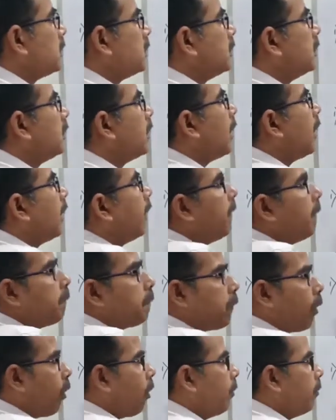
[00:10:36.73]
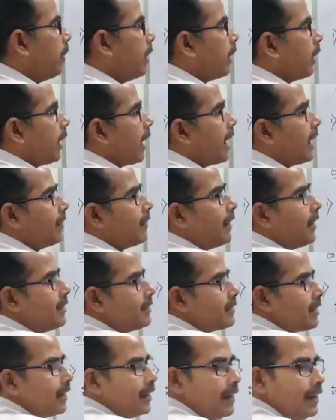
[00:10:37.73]
the polynomial. Either it is
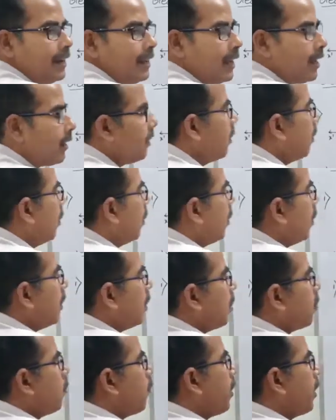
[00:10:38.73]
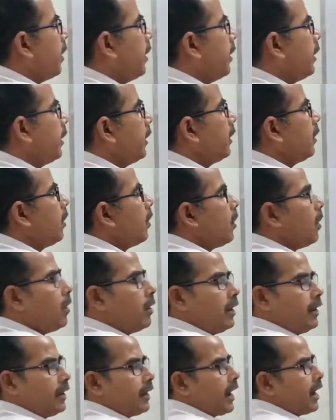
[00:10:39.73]
a linear or a quadratic, or
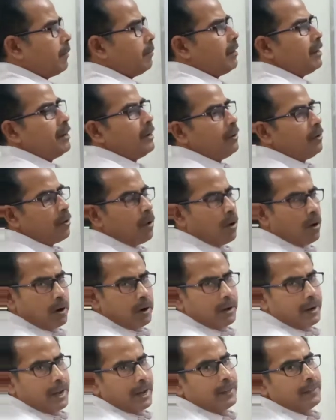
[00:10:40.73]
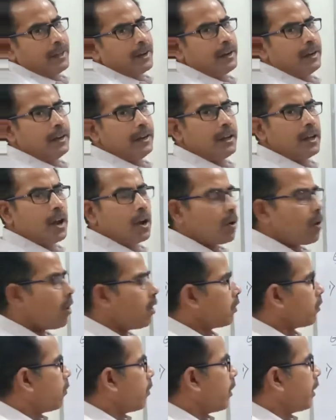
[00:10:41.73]
it can be neither linear
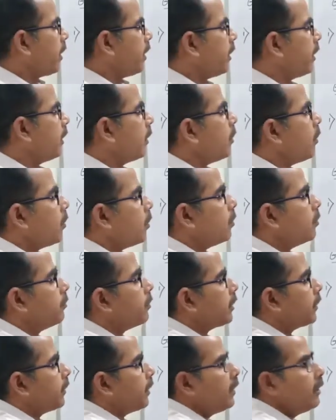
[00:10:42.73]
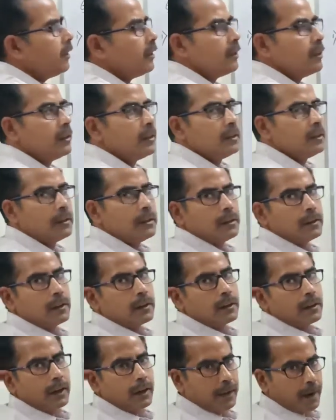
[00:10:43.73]
nor quadratic over the
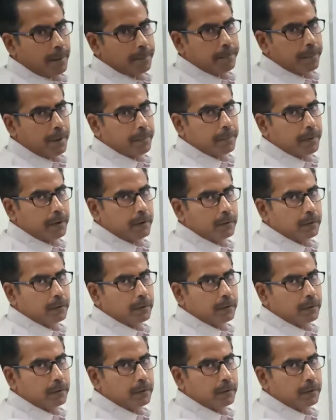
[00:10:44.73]
graph paper.